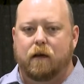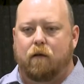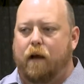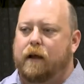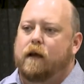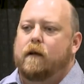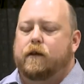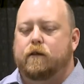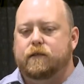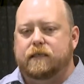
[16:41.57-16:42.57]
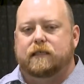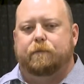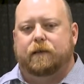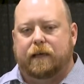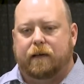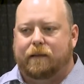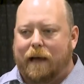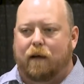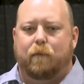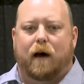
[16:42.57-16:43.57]
right? Using something like a
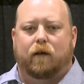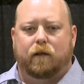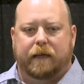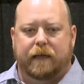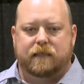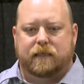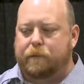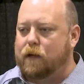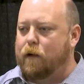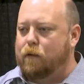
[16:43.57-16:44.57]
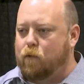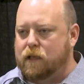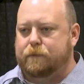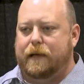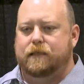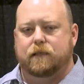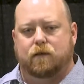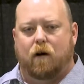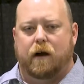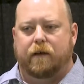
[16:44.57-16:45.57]
cloud model, again, something like Workspaces
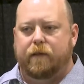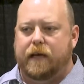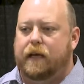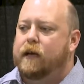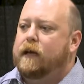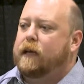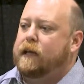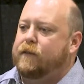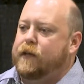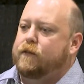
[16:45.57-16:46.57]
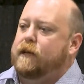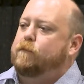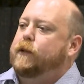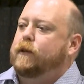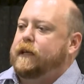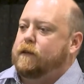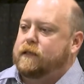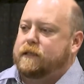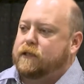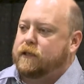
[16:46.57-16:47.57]
or RDV, giving you the ability to
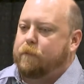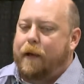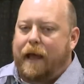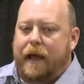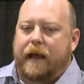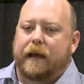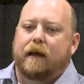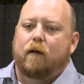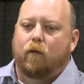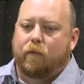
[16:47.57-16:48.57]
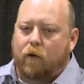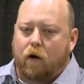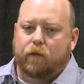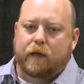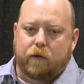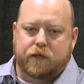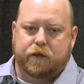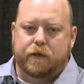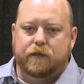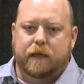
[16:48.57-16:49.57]
essentially pay for only what
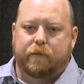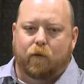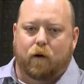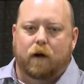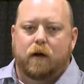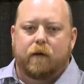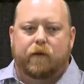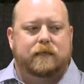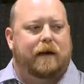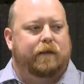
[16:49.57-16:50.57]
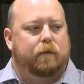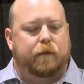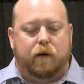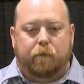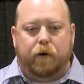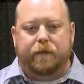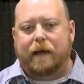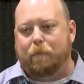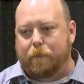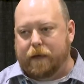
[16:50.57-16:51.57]
you're using for versus having to put
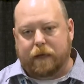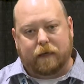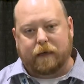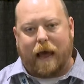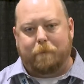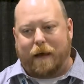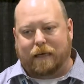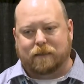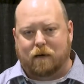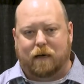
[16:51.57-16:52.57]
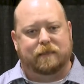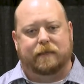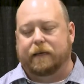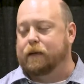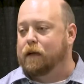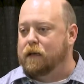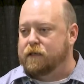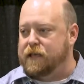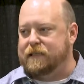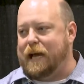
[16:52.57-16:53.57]
that big CapEx cost in
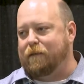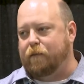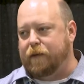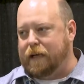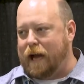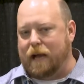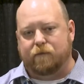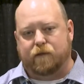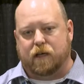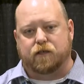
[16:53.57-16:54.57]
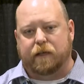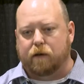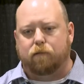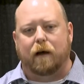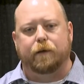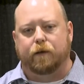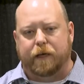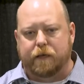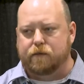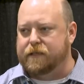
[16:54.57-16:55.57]
just to have a VDI infrastructure that you're probably only
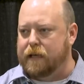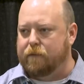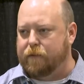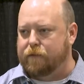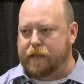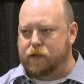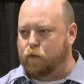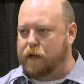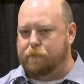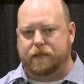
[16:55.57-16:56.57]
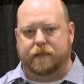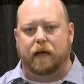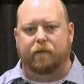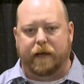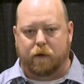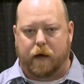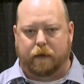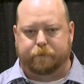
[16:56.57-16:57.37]
going to use 10, 15, 20% of anyway.